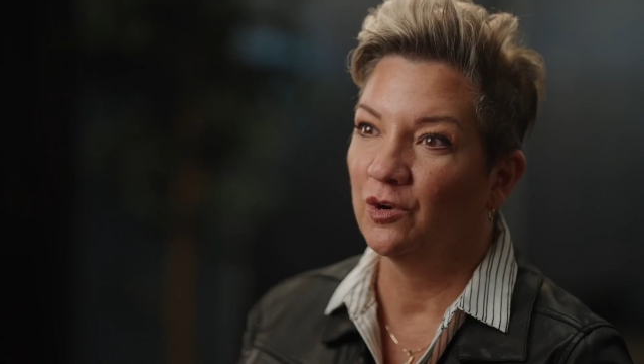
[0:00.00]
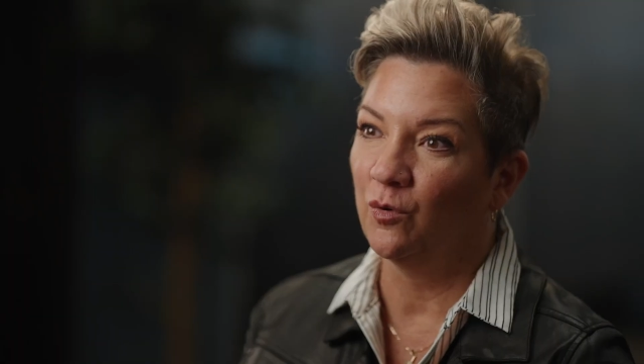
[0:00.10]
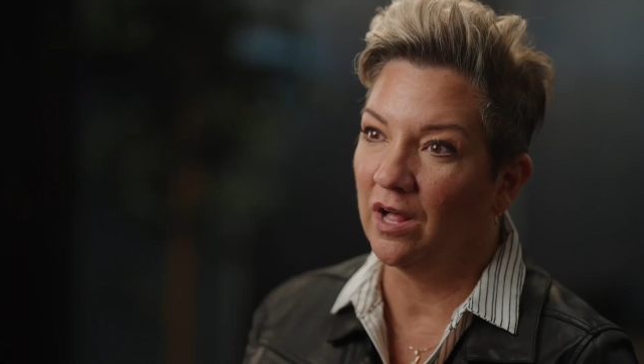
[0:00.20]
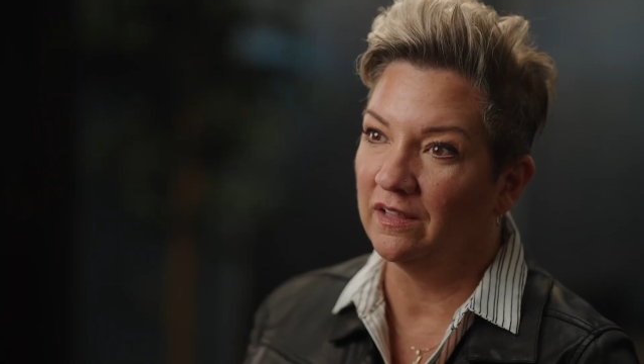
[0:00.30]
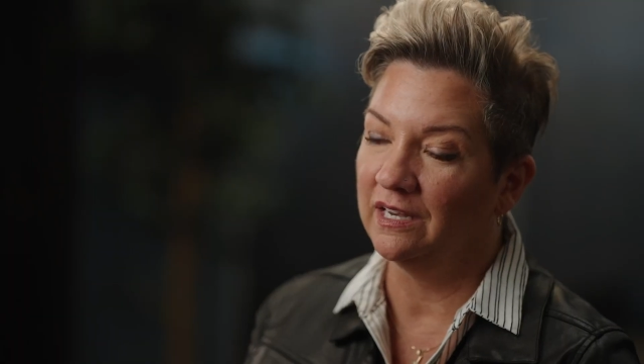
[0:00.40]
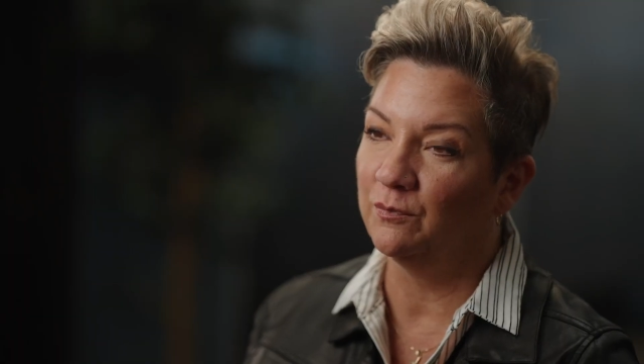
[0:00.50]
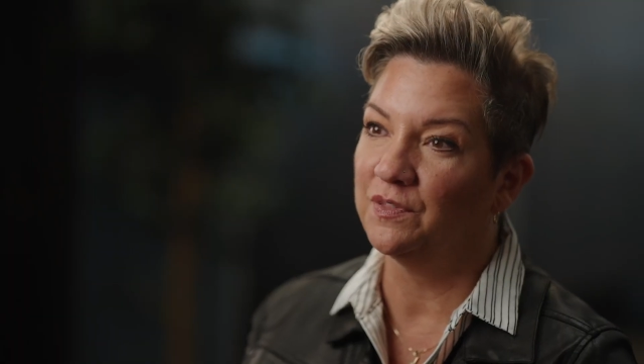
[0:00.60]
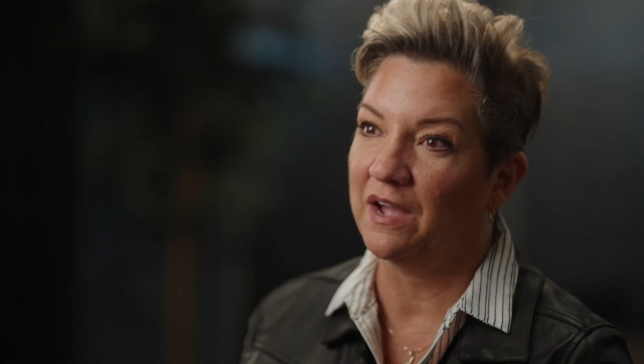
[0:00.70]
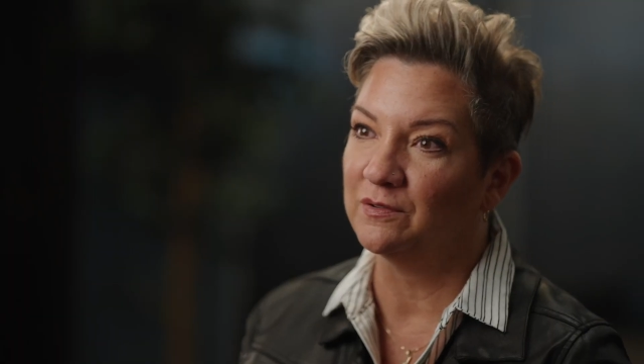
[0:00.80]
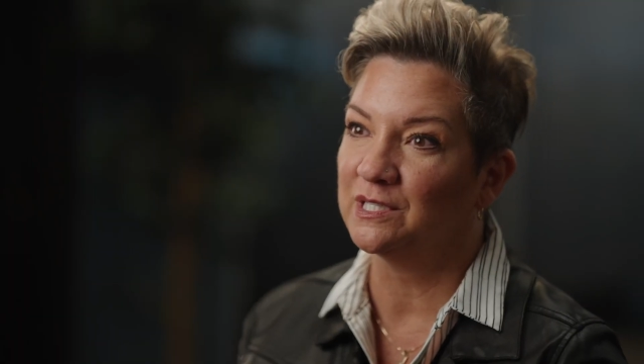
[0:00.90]
Quality
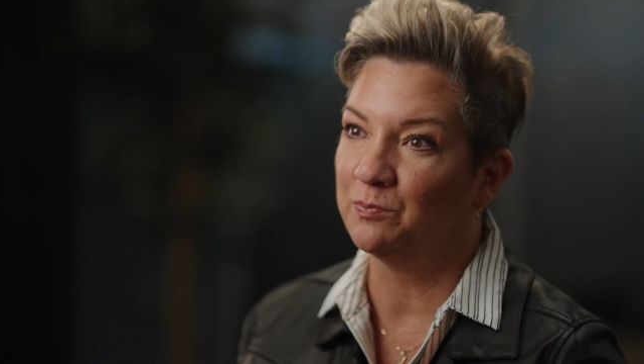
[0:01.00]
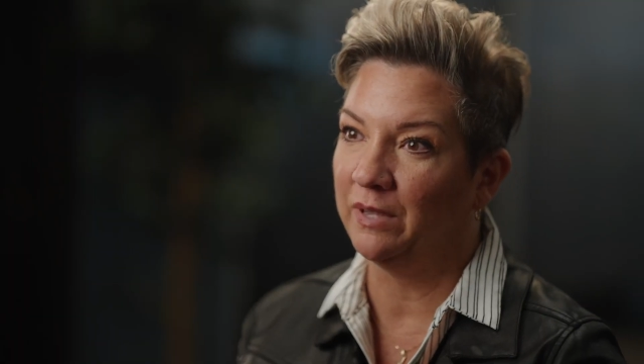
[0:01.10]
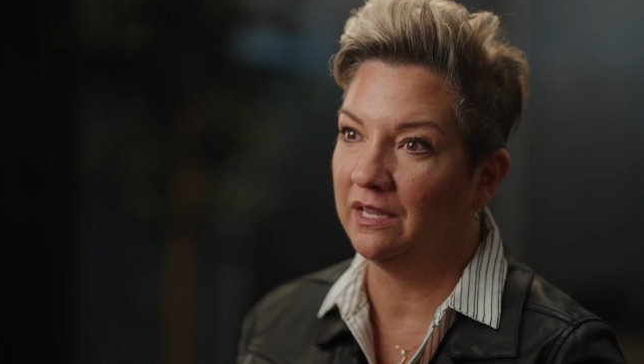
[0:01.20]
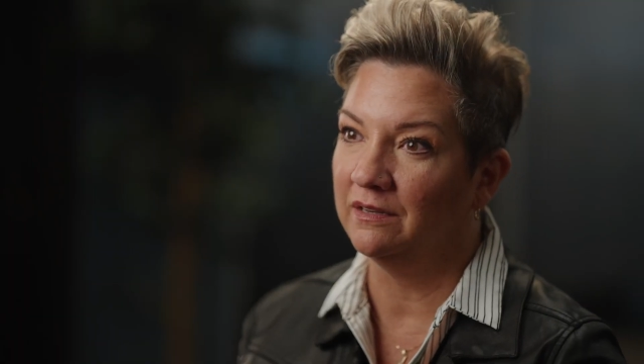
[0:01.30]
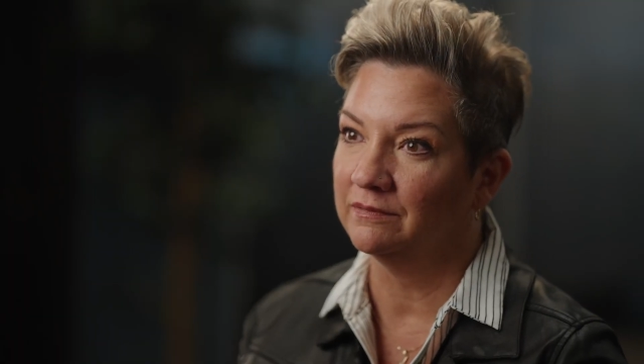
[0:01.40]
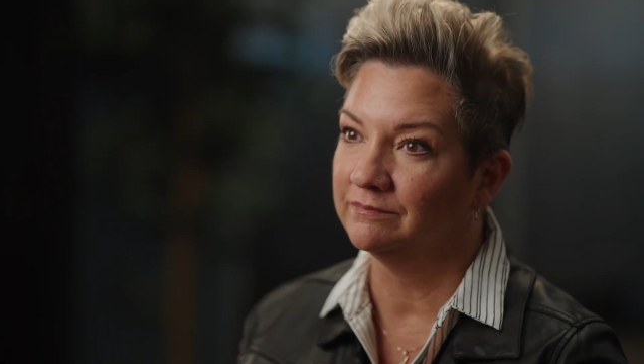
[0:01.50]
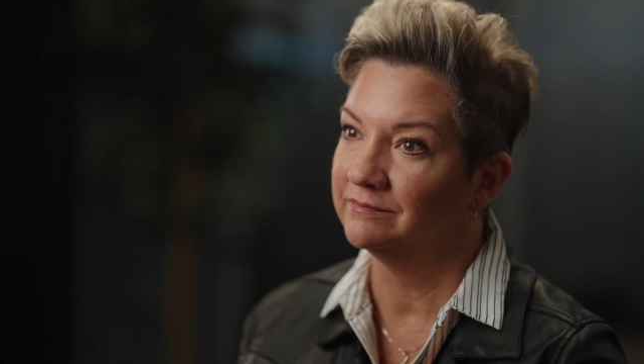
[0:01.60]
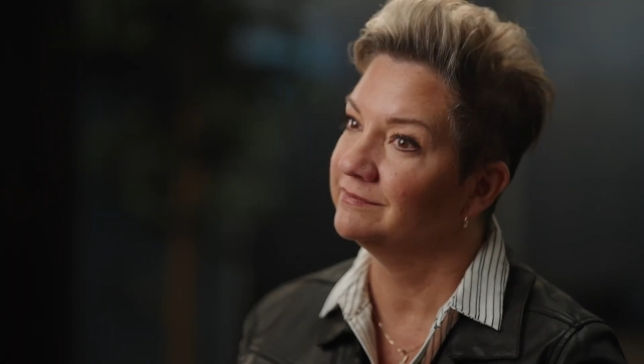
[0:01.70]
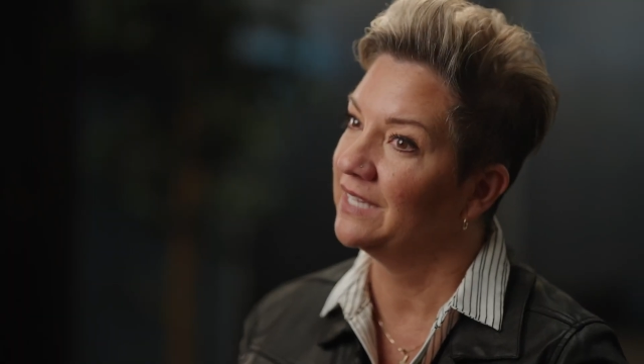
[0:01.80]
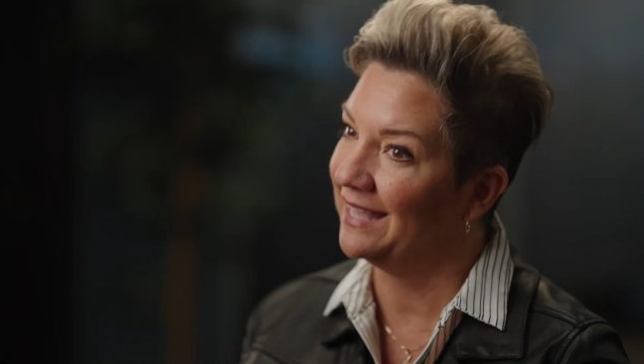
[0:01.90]
without speed,
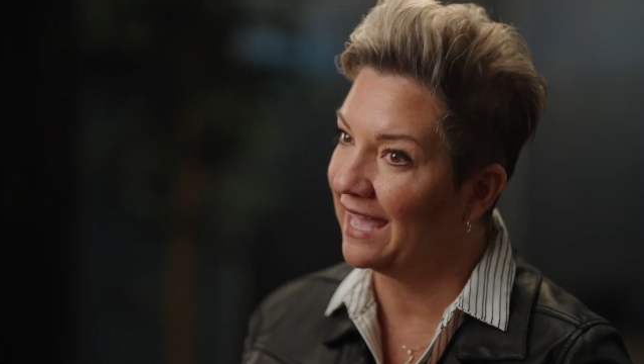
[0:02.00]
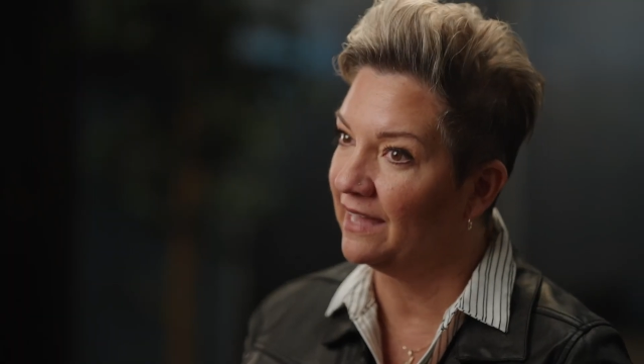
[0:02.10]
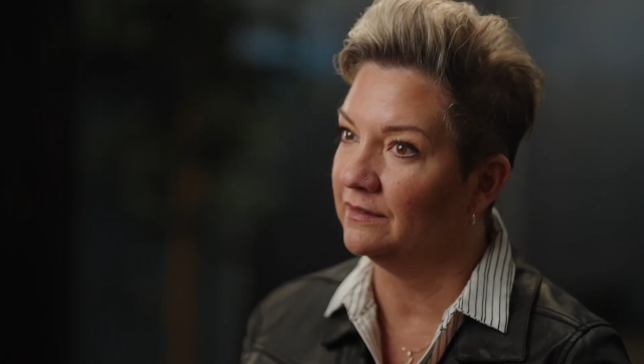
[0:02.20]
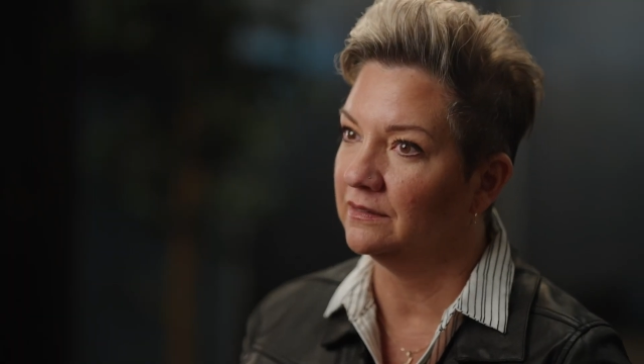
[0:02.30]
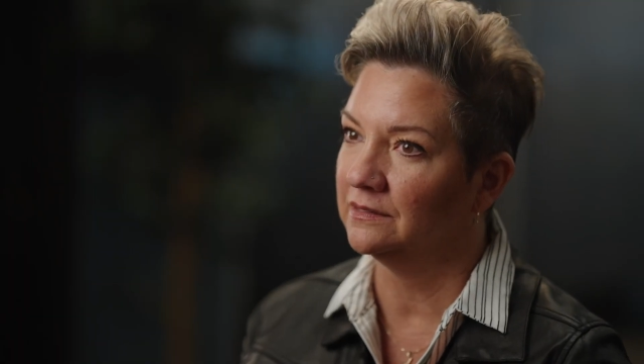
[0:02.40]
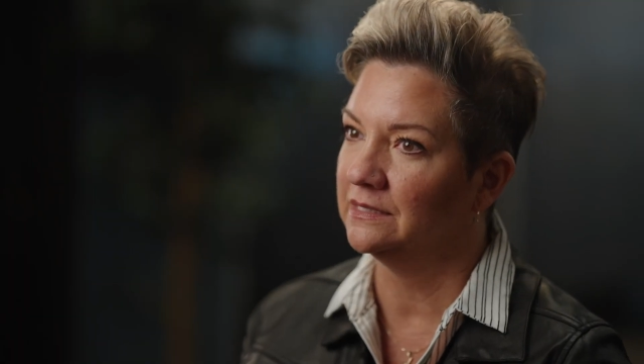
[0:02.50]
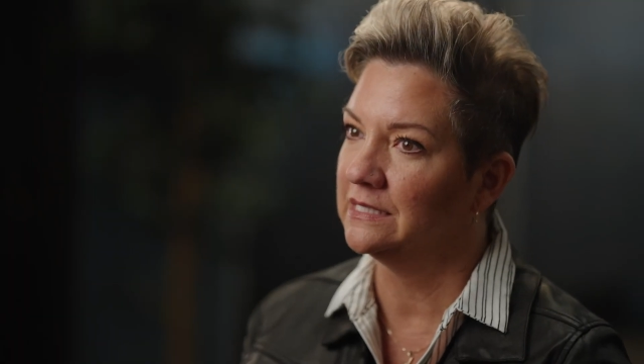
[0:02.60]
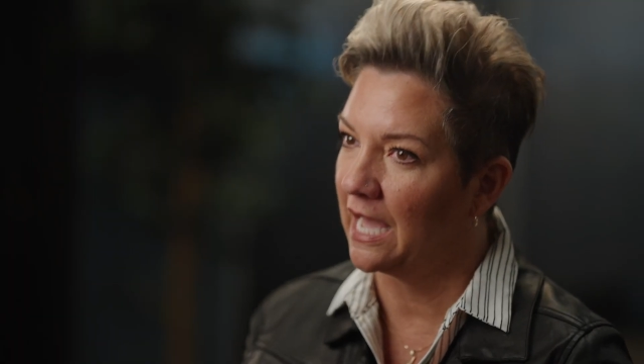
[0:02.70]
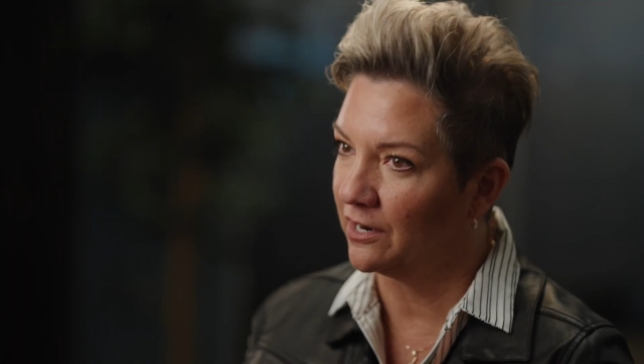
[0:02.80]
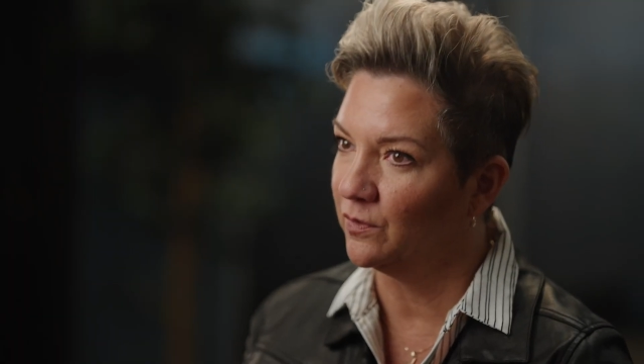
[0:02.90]
again,
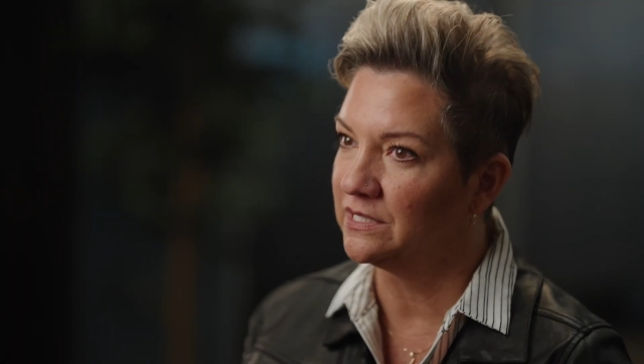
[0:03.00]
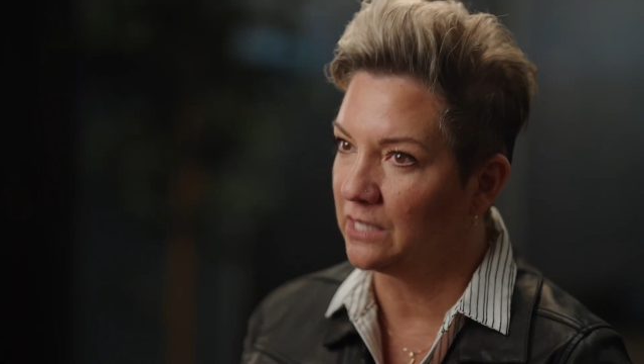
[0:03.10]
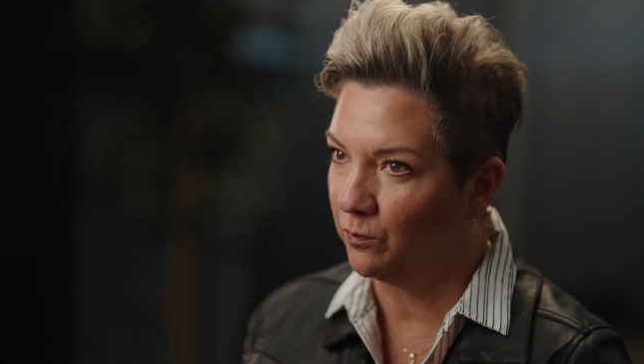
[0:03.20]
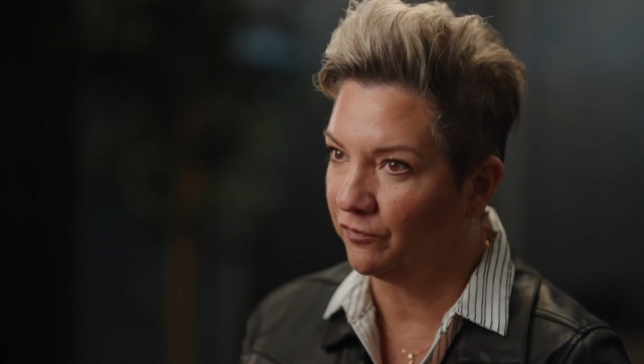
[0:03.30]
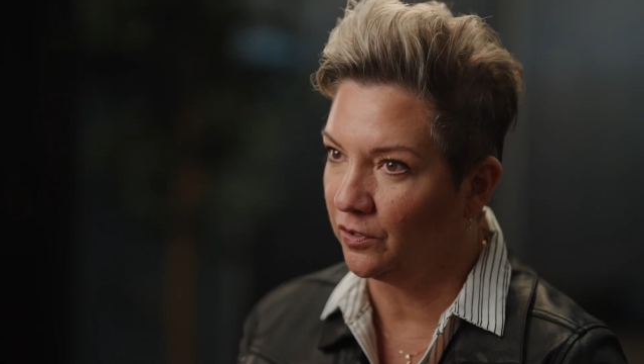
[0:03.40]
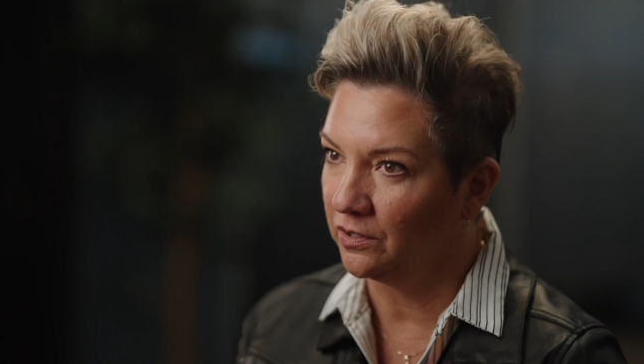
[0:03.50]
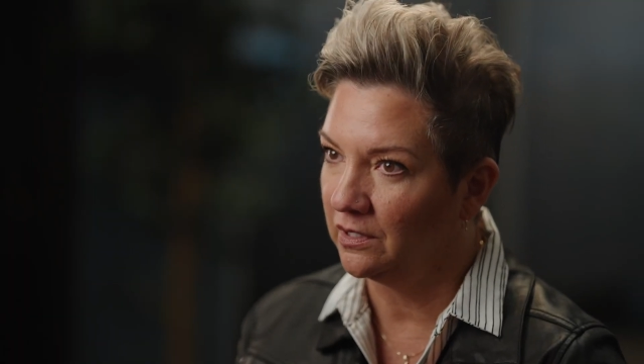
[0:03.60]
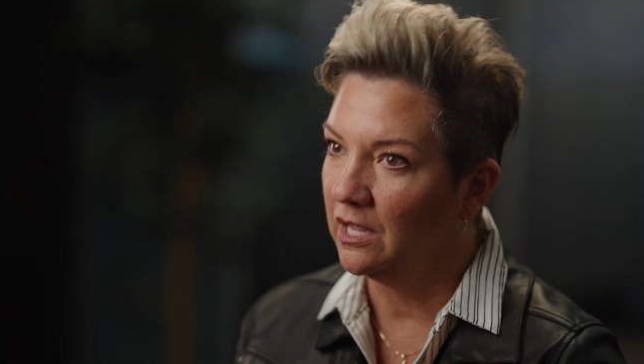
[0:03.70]
not always helpful.